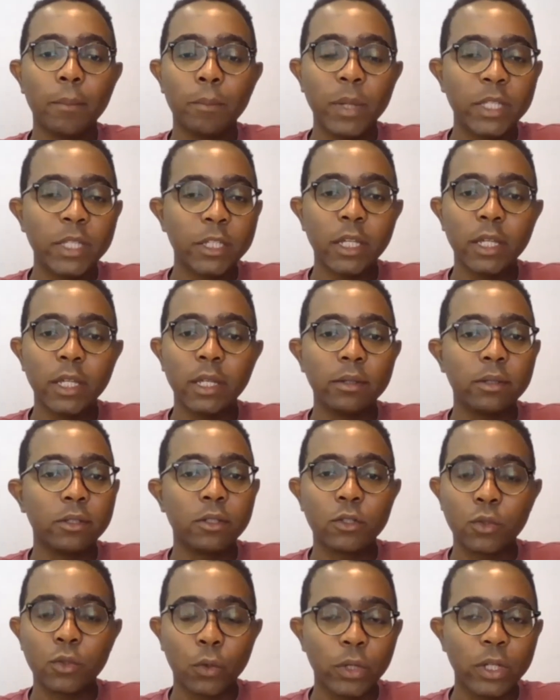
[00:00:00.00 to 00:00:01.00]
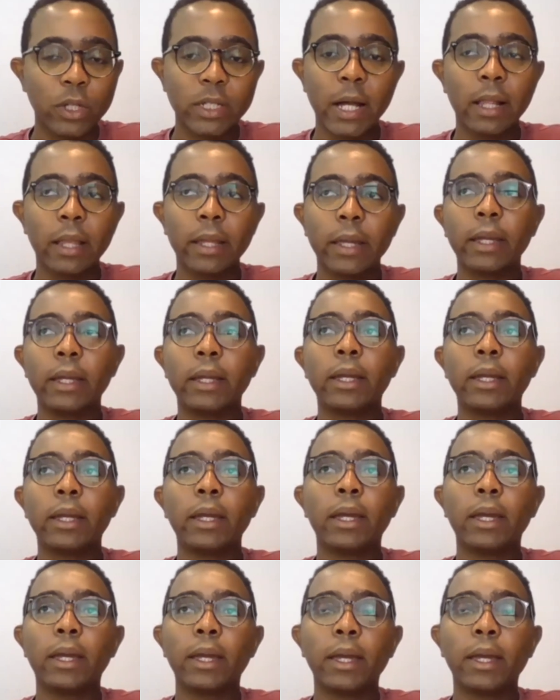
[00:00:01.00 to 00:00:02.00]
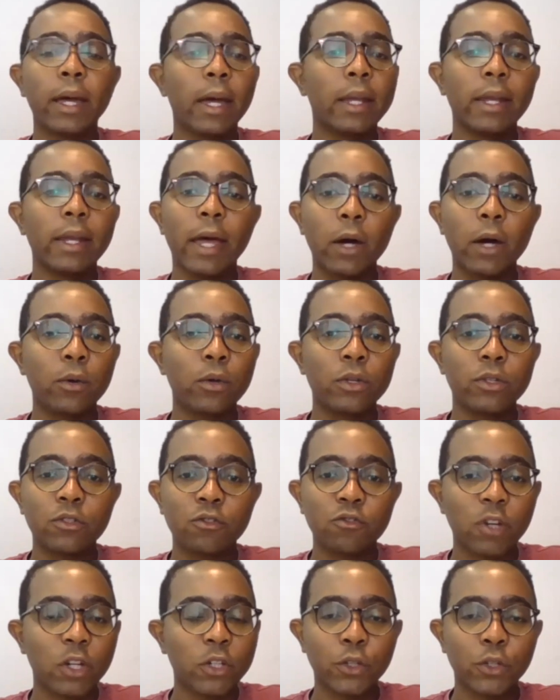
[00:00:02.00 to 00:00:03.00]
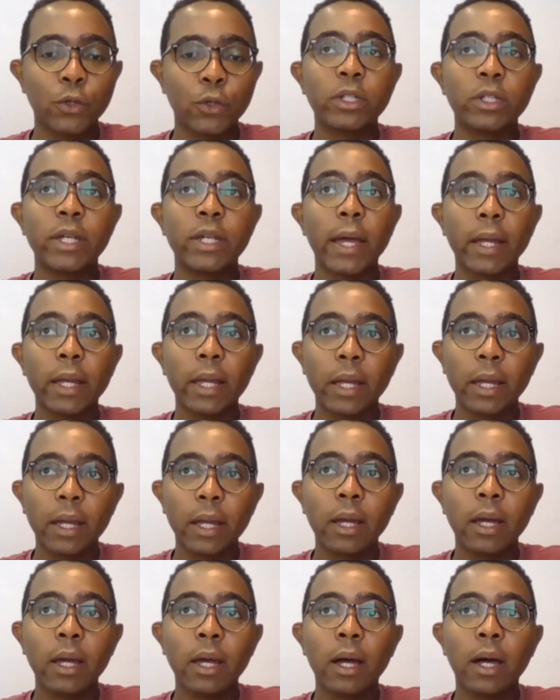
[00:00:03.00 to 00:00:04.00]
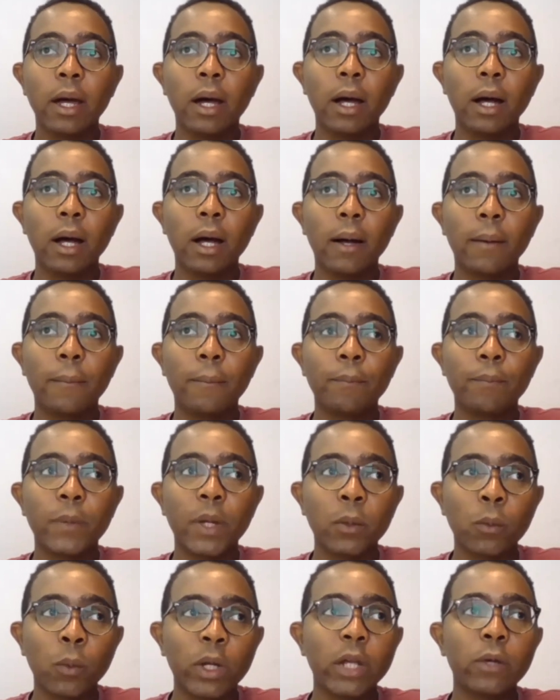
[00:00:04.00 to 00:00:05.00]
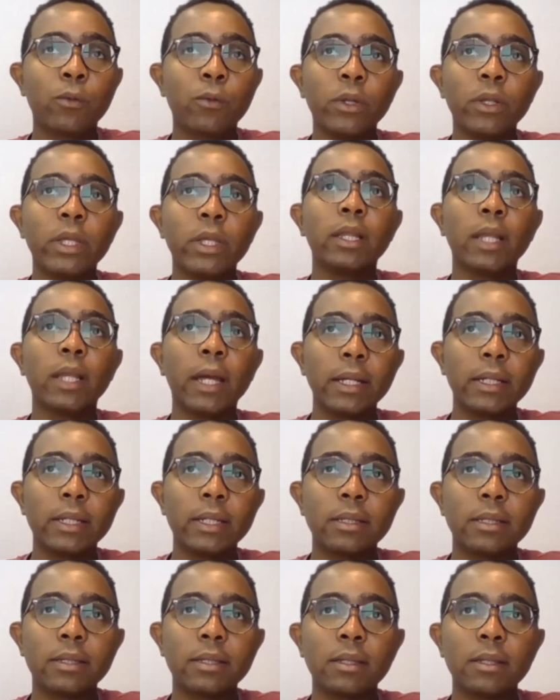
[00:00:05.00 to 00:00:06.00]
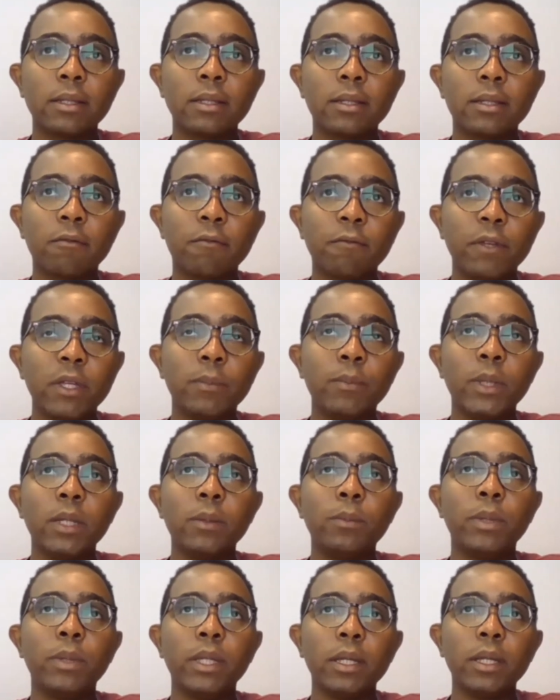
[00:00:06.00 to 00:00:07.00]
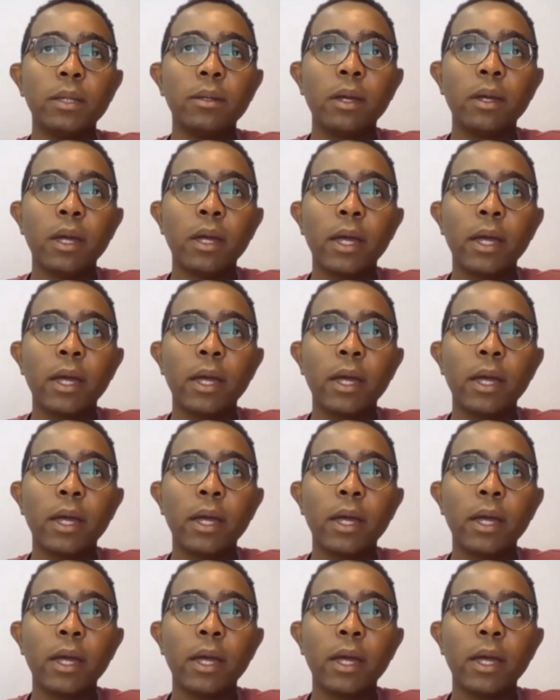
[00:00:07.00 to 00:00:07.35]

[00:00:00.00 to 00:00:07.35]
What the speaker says: pitching, storytelling, and how to structure your deck. And what I really liked is the VPP